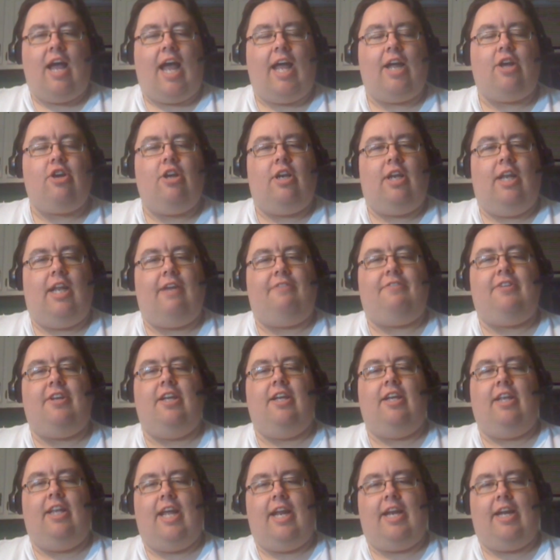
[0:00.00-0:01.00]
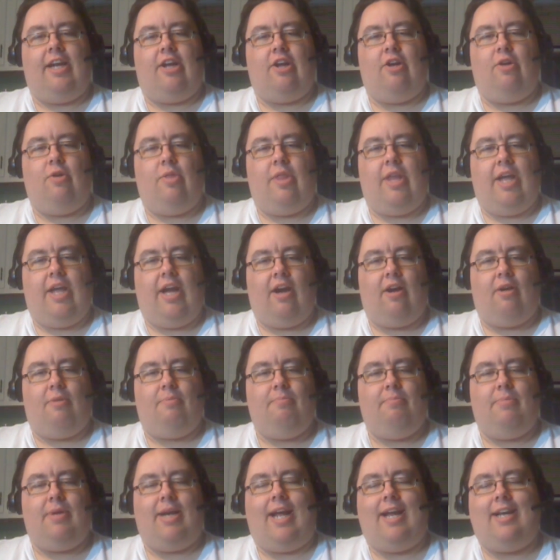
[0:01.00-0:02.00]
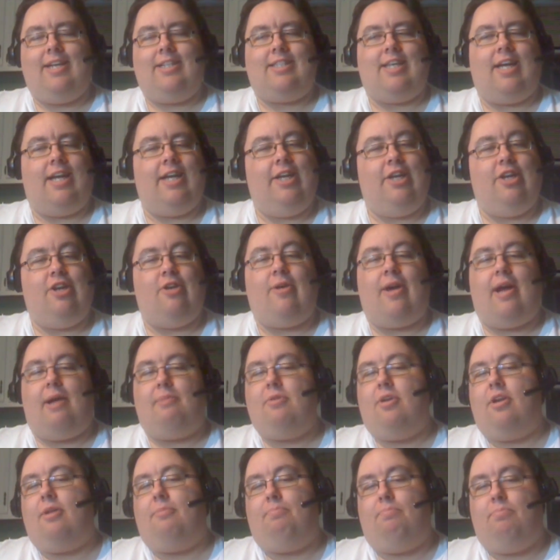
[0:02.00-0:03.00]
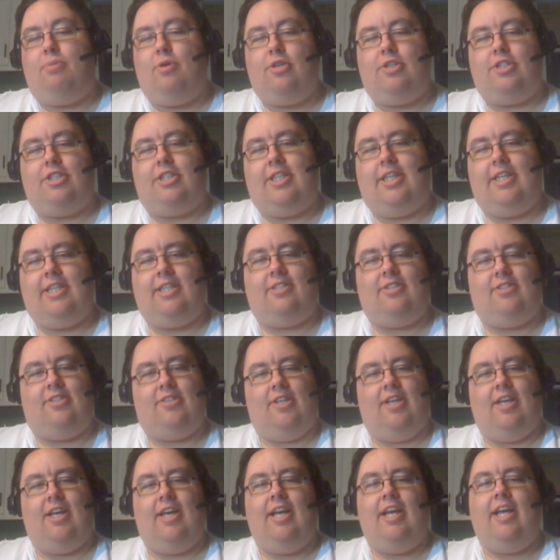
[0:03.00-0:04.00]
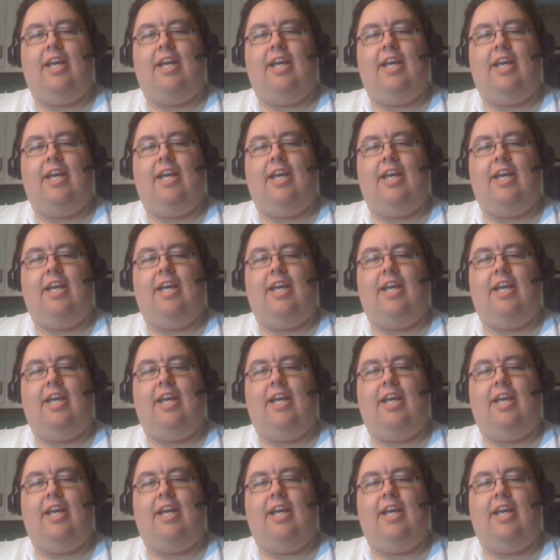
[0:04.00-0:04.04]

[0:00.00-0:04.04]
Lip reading: I could have let it go there, but I decided, I'm going to push this